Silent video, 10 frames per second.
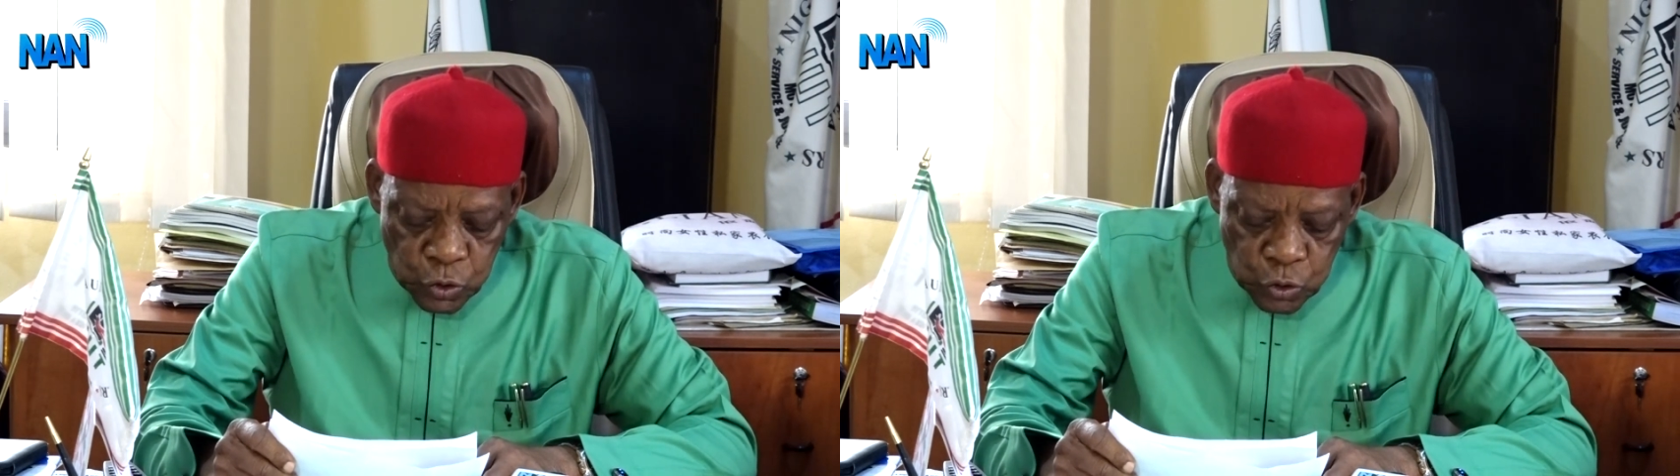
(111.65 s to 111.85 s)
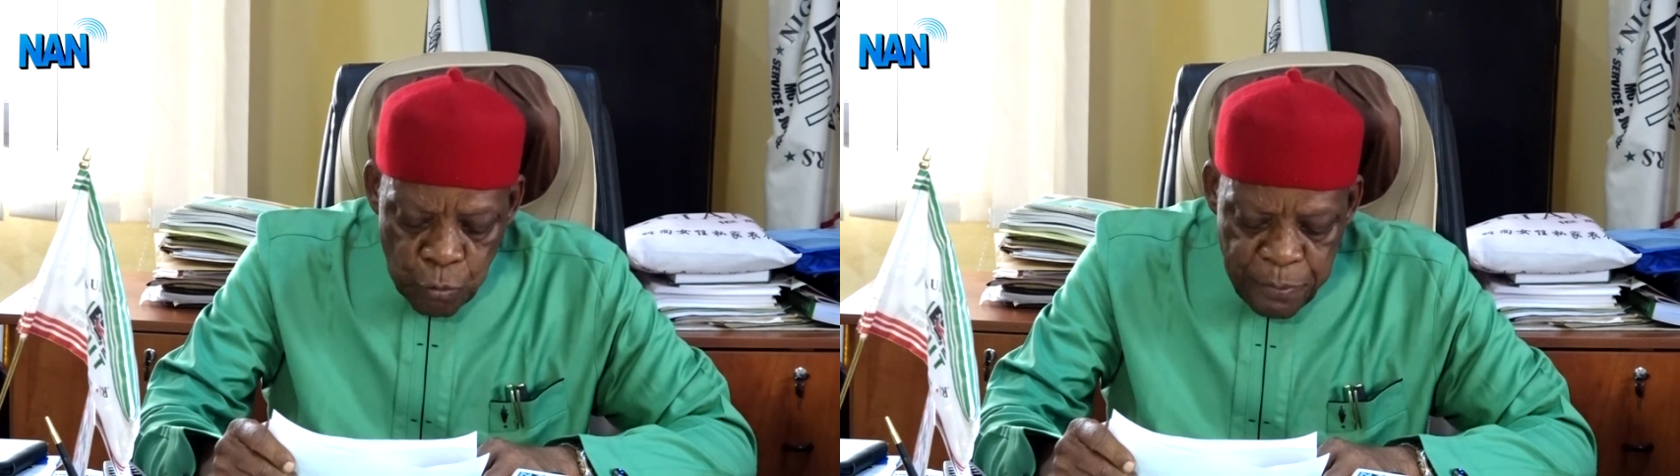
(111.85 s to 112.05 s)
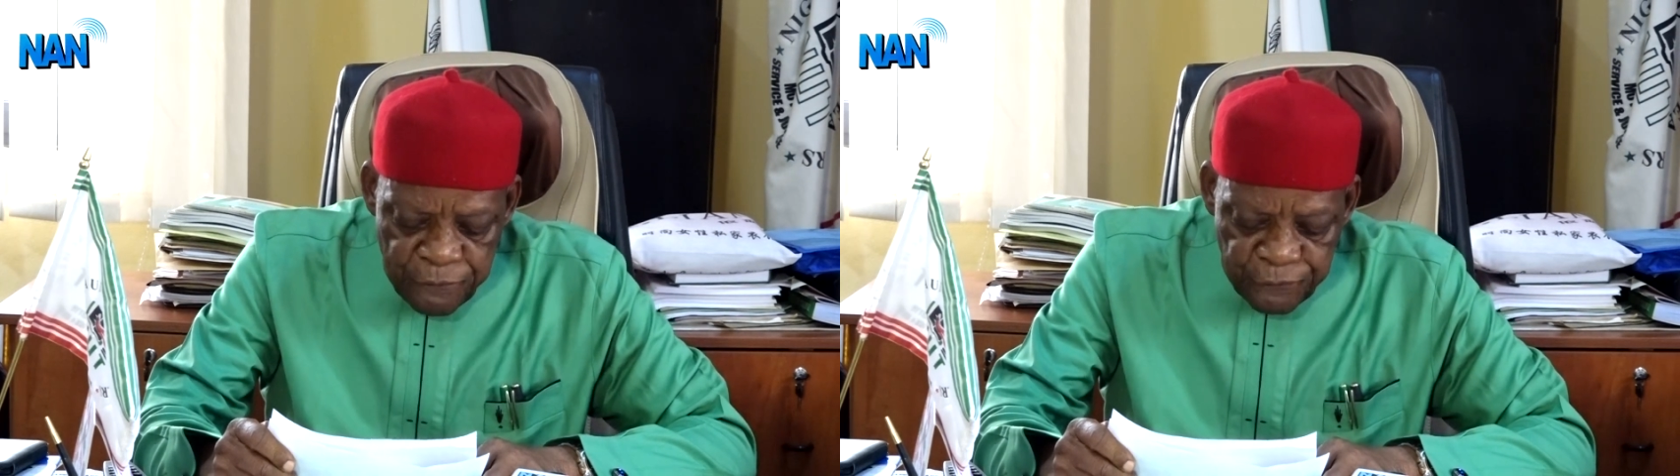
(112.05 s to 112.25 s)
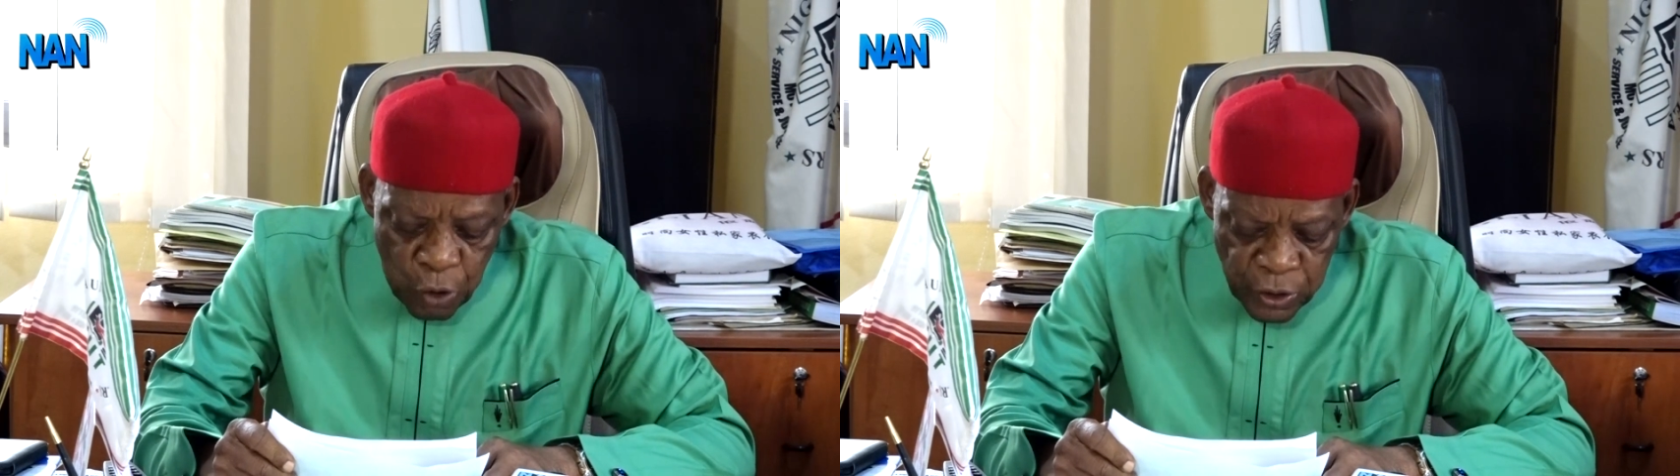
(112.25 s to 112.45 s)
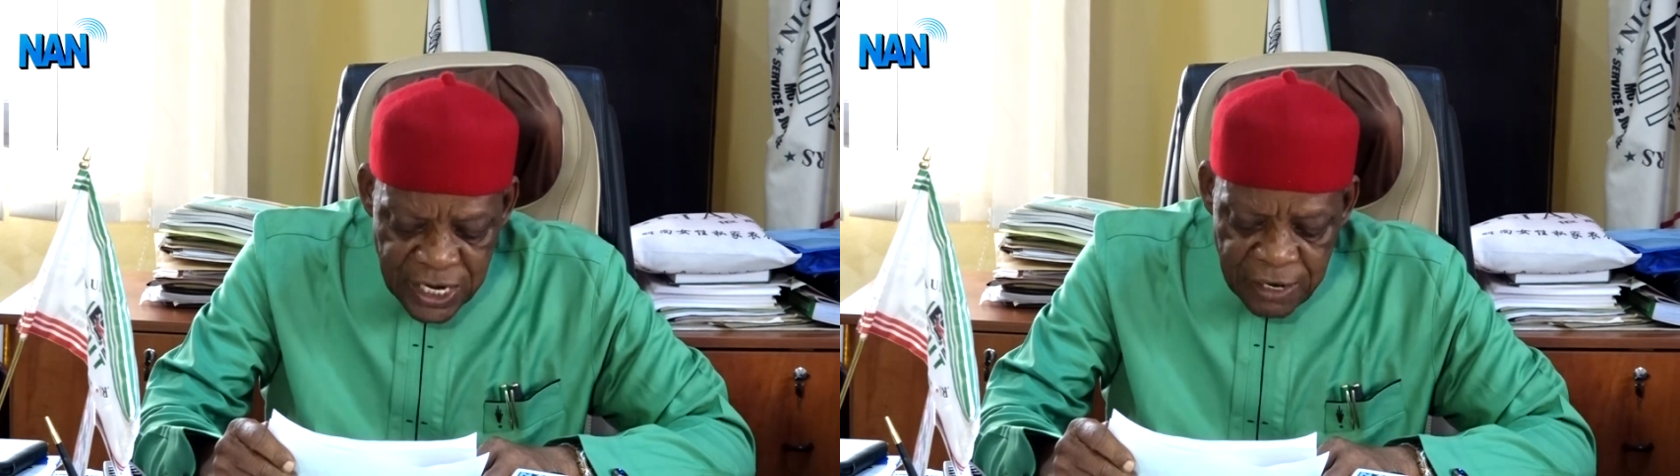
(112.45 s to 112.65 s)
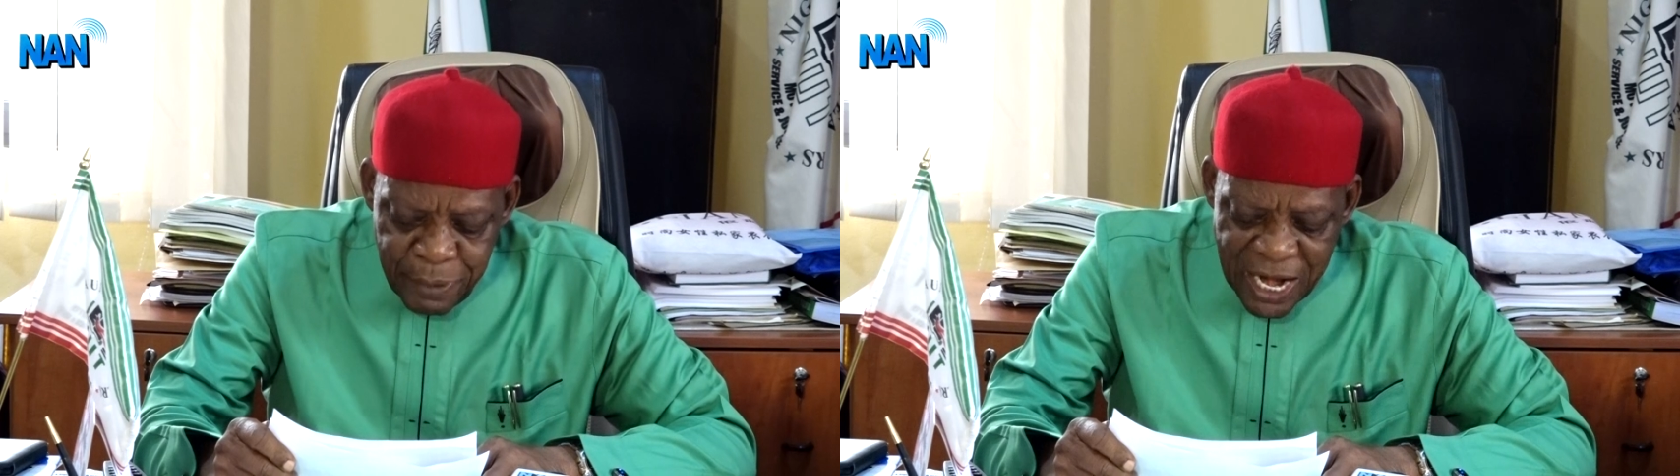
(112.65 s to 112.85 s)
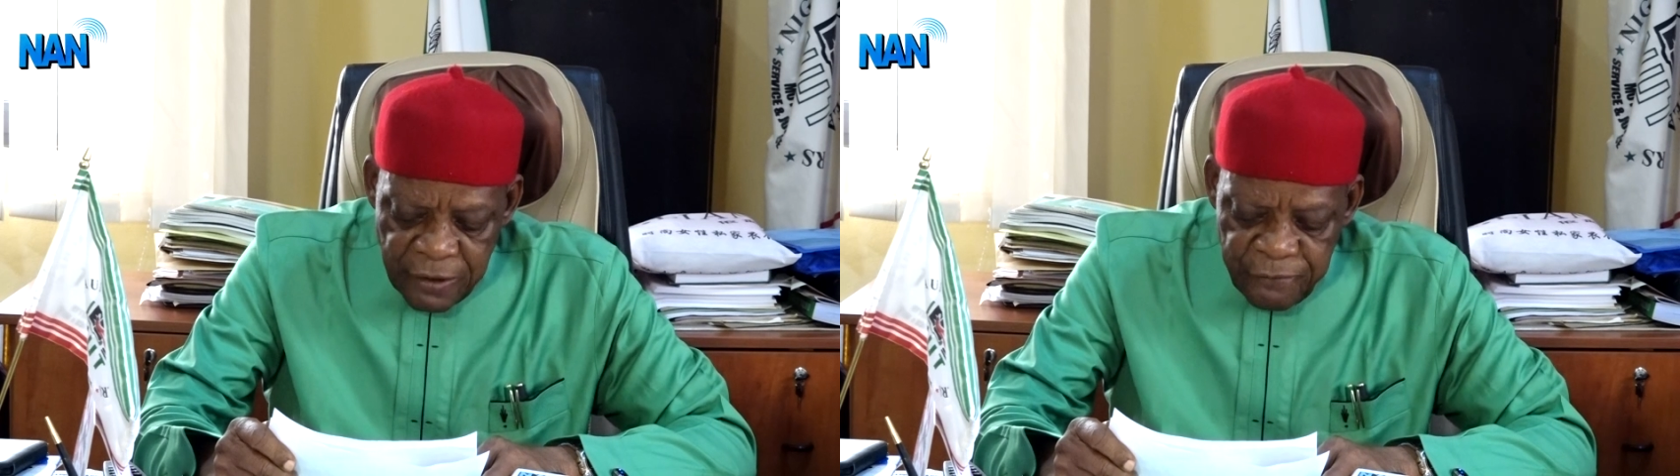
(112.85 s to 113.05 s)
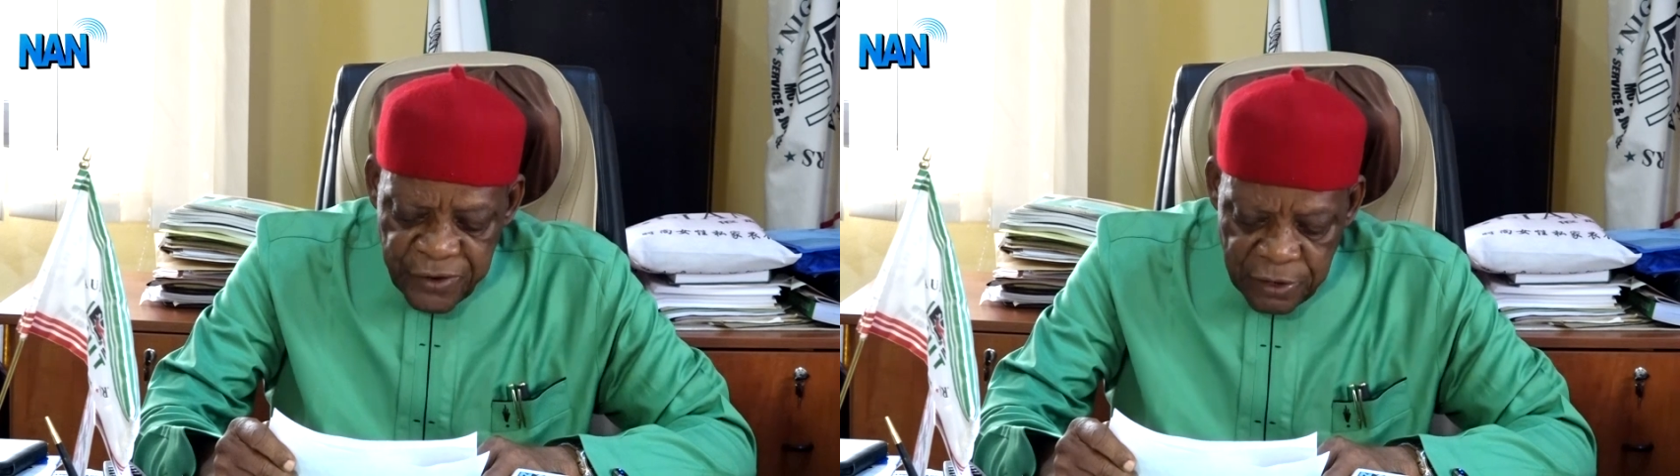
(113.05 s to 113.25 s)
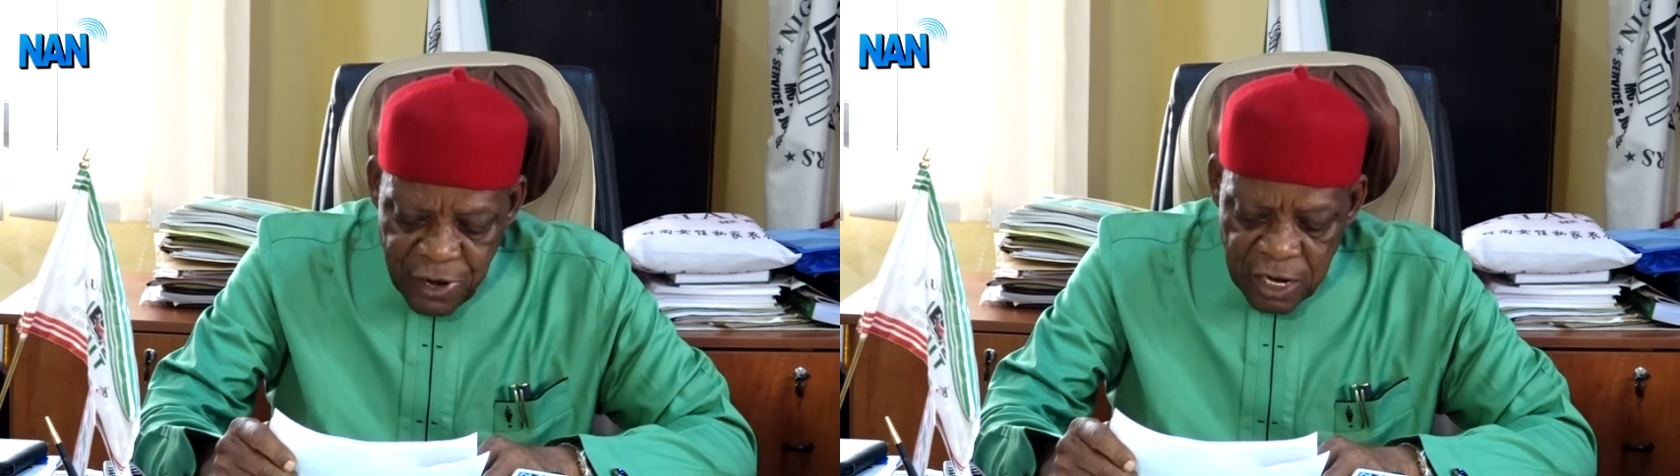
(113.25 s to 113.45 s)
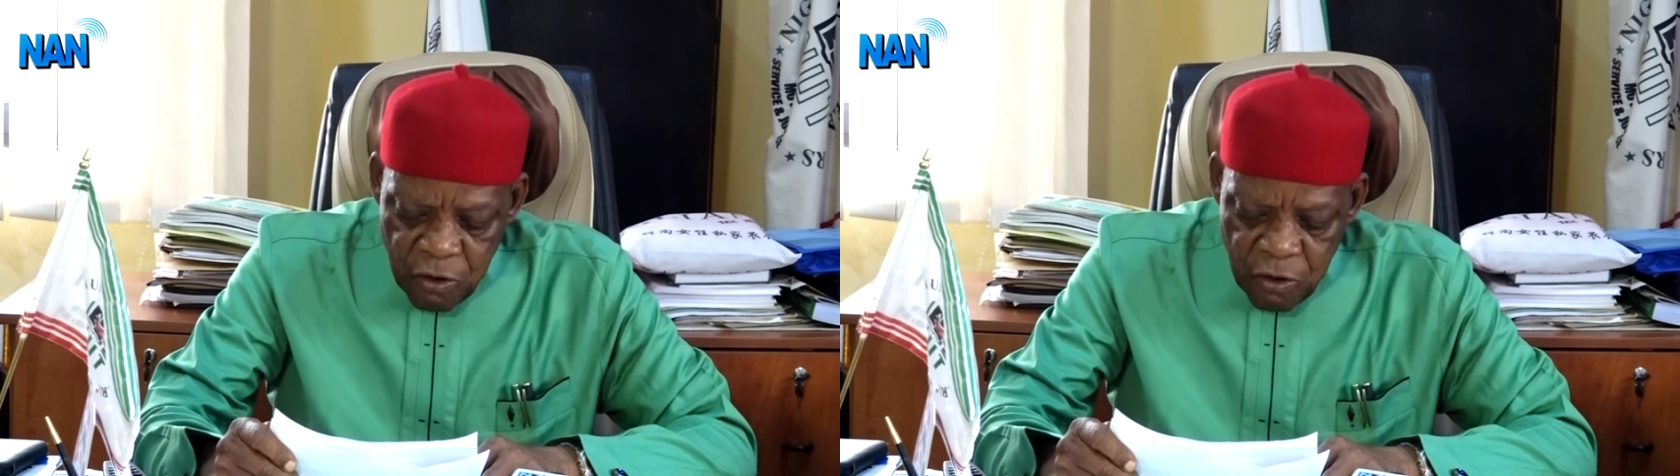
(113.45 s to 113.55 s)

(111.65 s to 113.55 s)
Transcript: to be funded by the federal